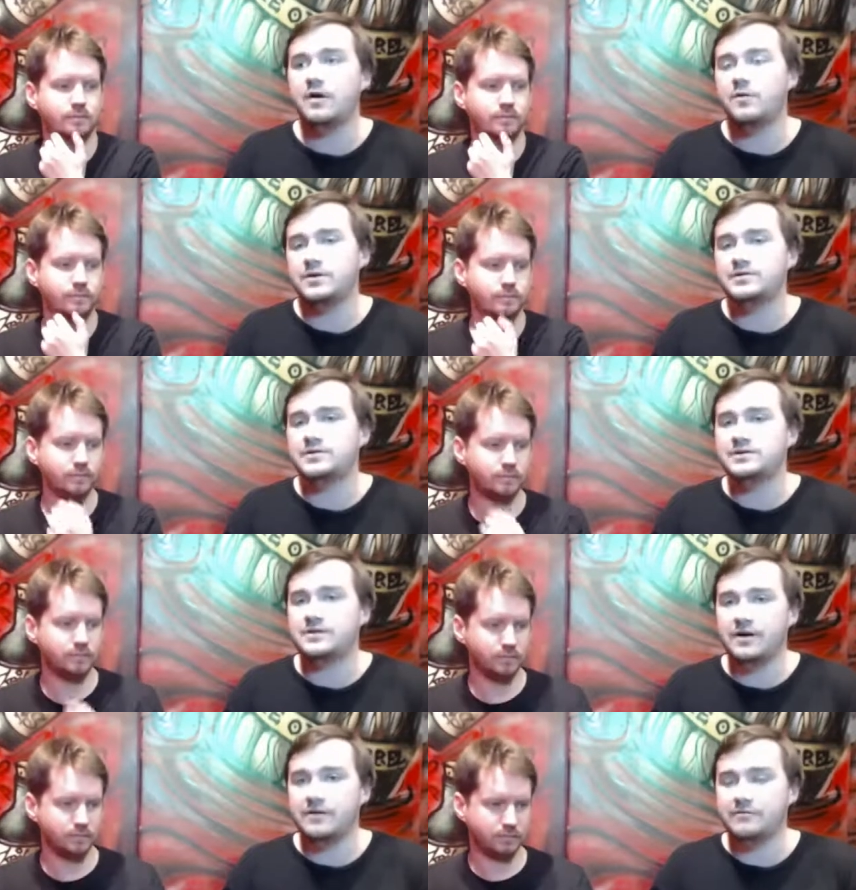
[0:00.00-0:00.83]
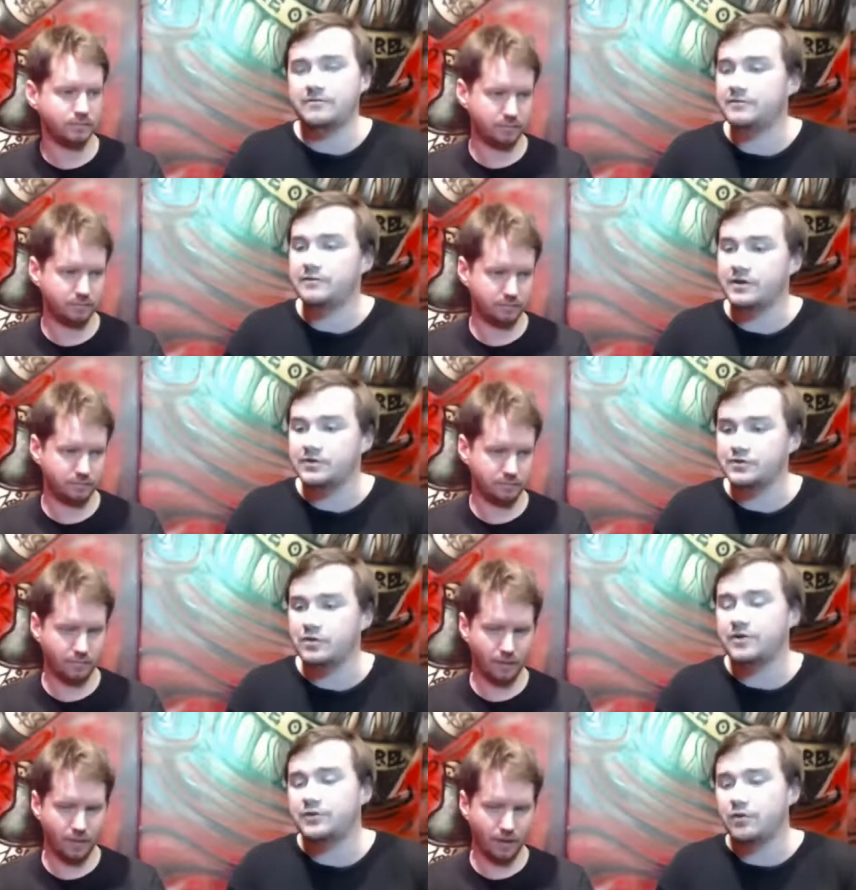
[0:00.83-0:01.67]
Speaker 1: whiskeys that I really really
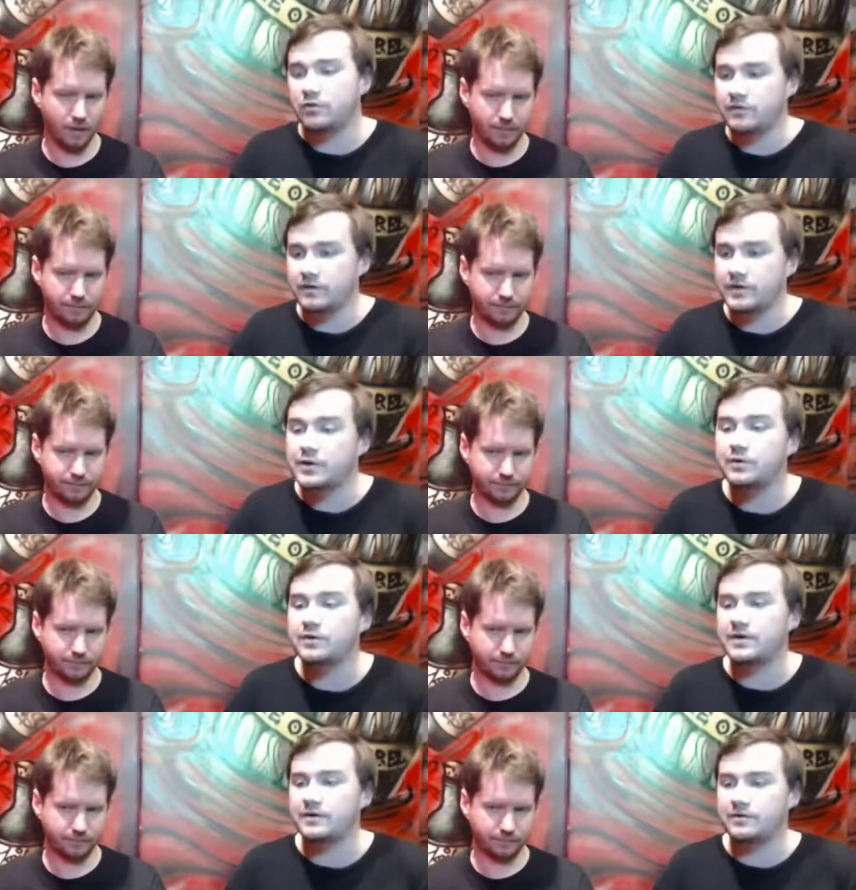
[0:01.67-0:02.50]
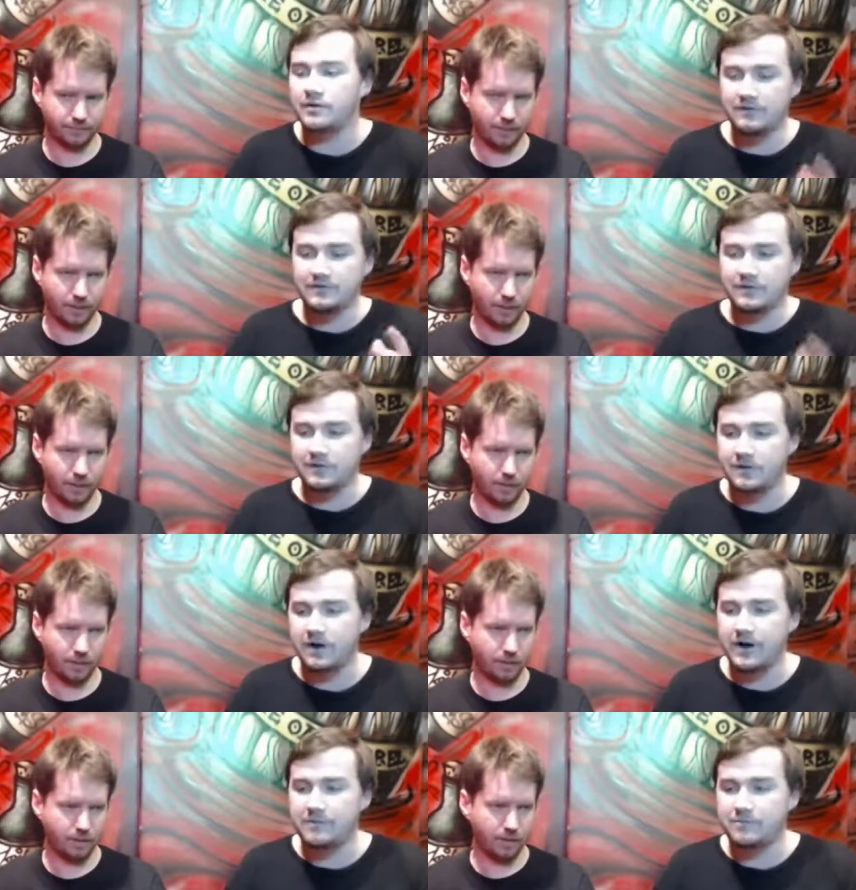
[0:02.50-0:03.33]
enjoyed and thought were very good, and often the
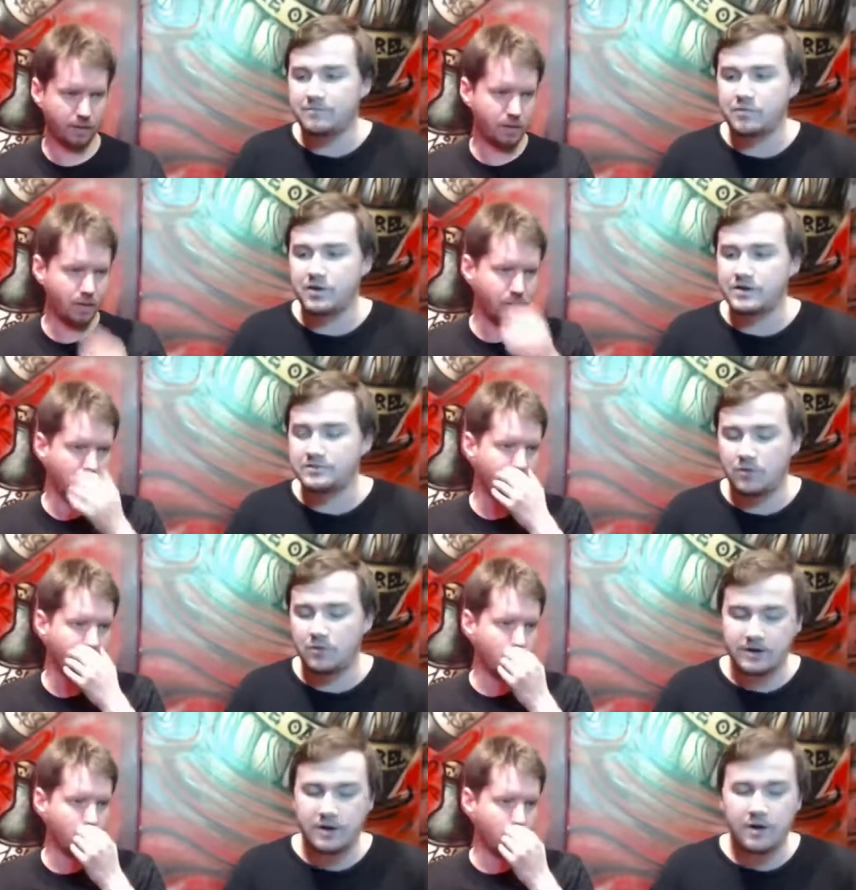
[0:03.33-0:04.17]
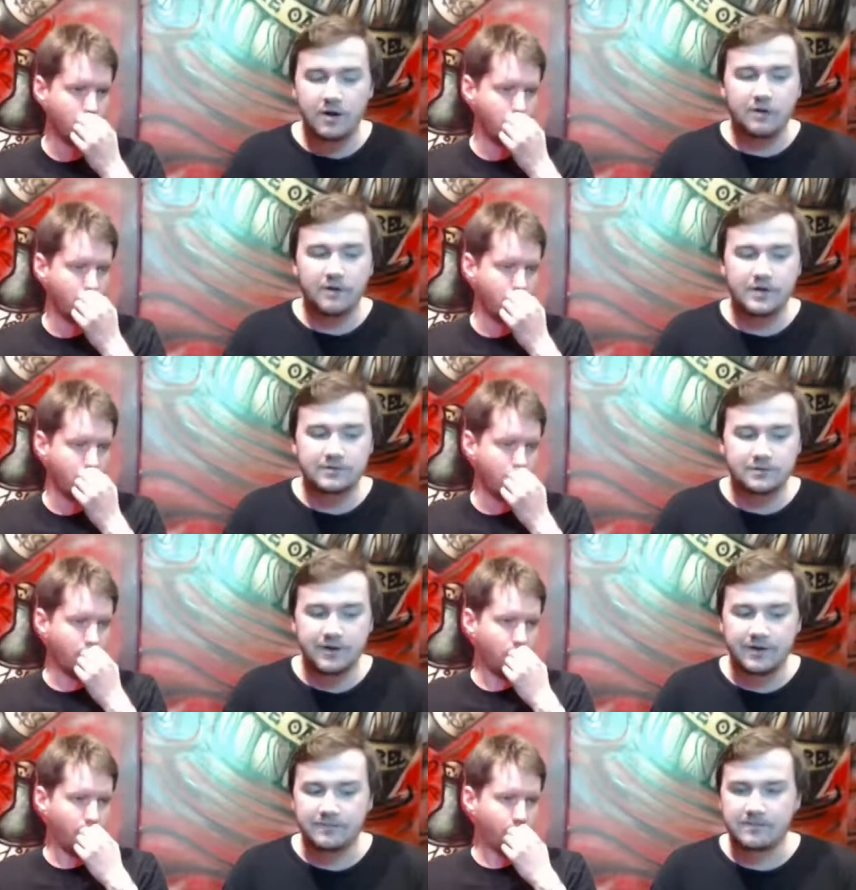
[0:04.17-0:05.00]
higher price point, well, that
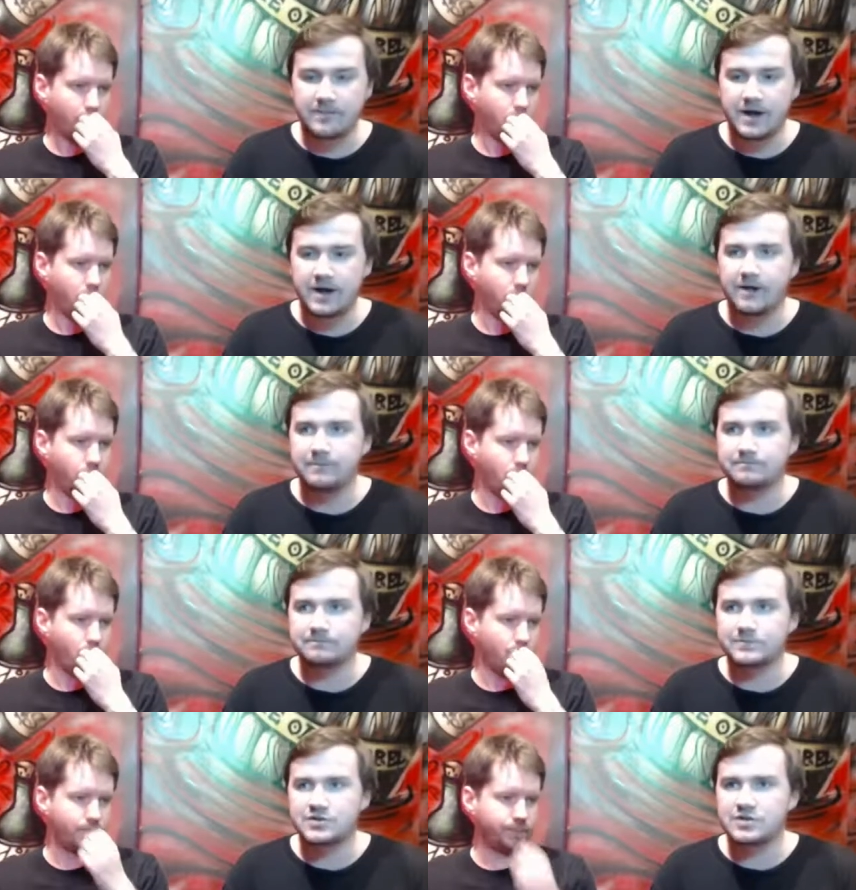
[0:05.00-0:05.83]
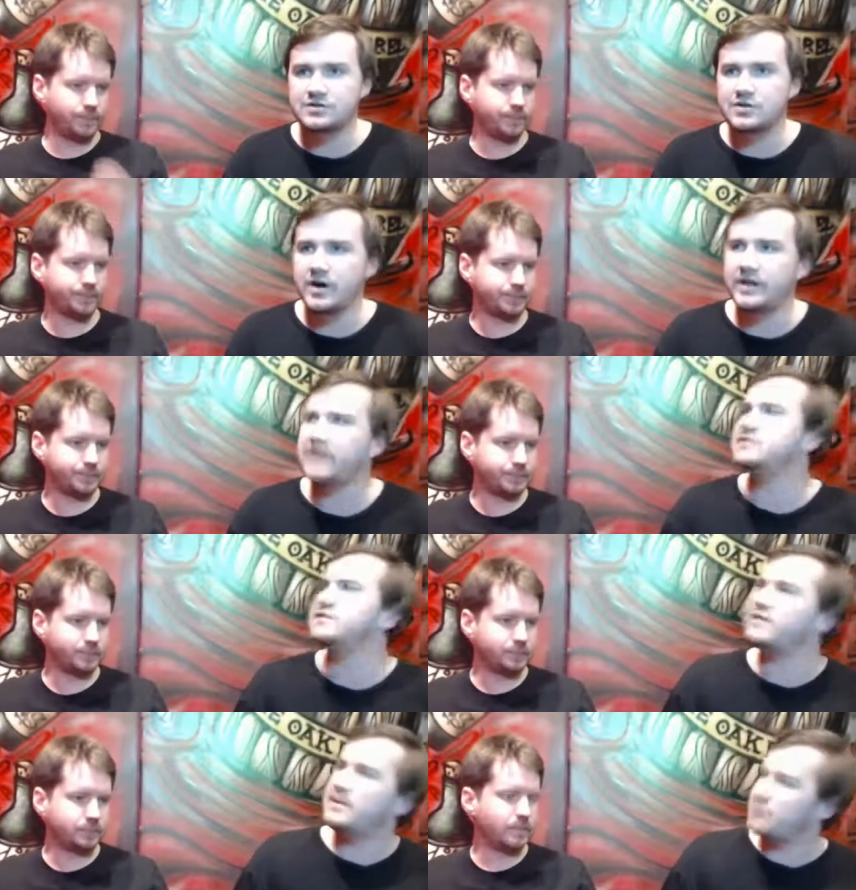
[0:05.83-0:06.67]
sort of thing. Um, just kind of get
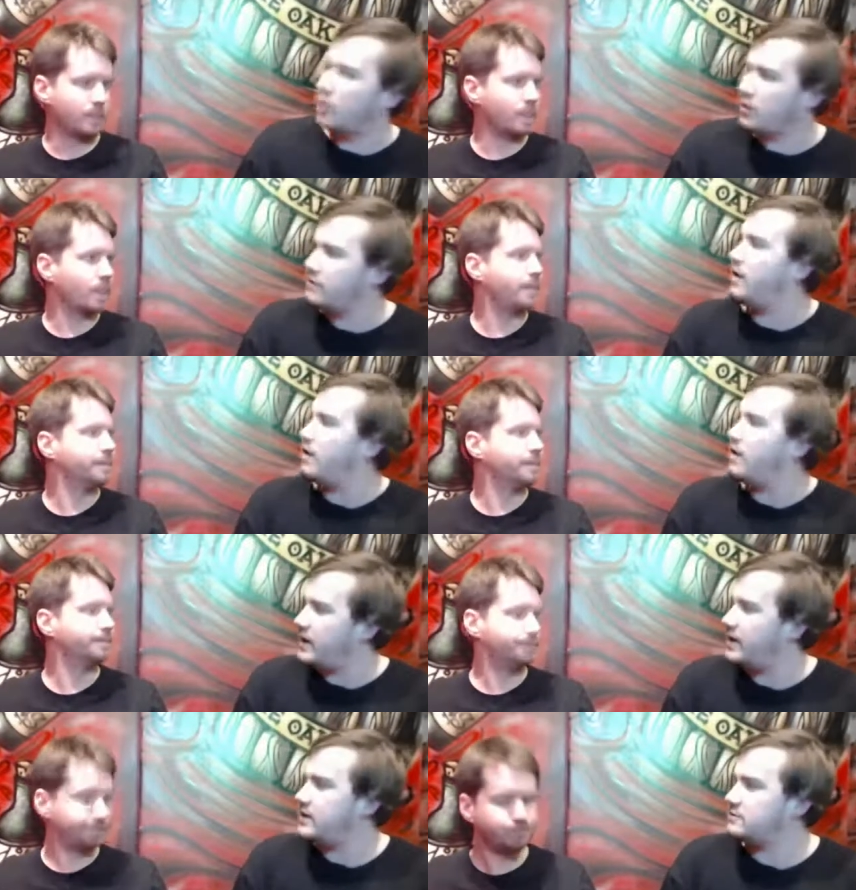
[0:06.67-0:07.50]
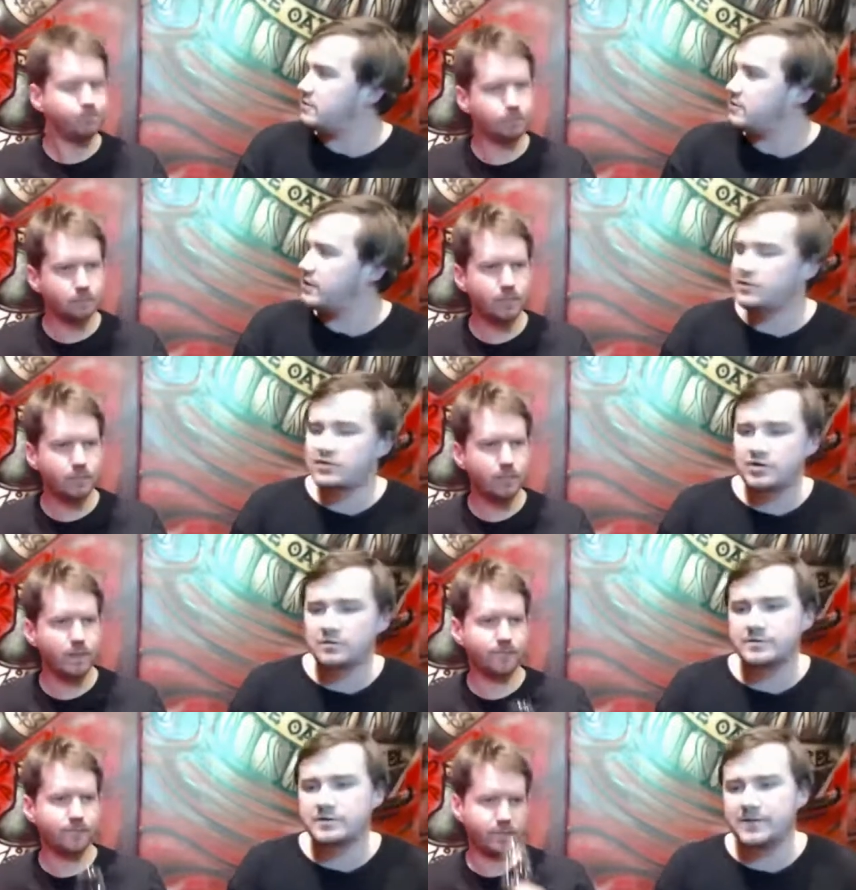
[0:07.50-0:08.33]
skipped over, I guess, from a
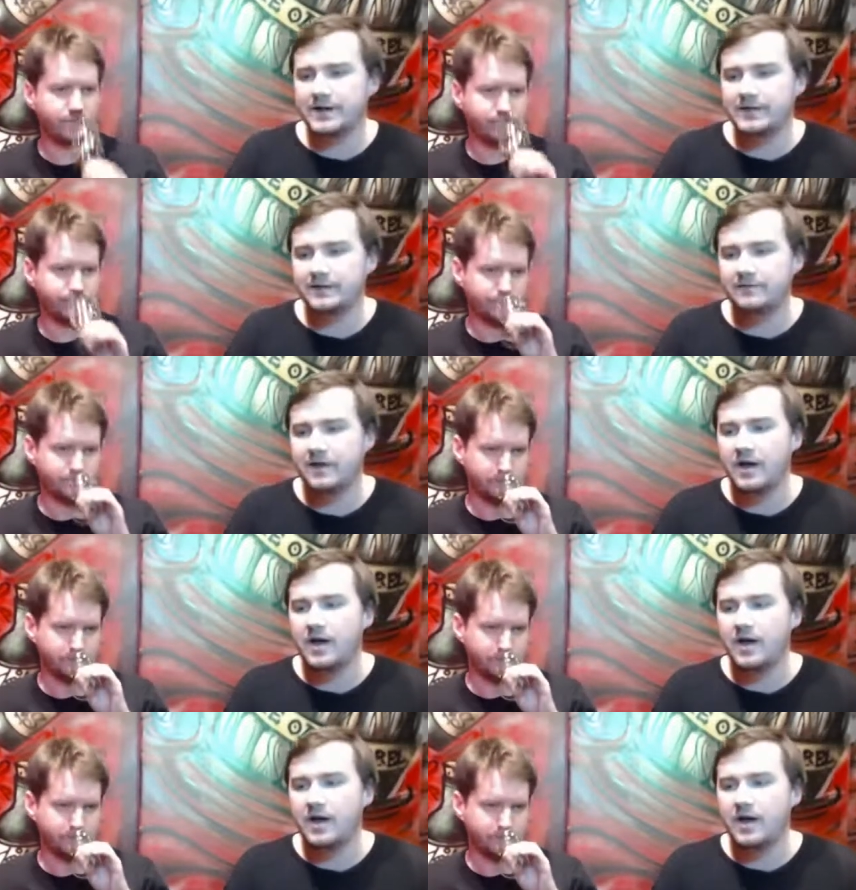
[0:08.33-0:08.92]
consumer perspective.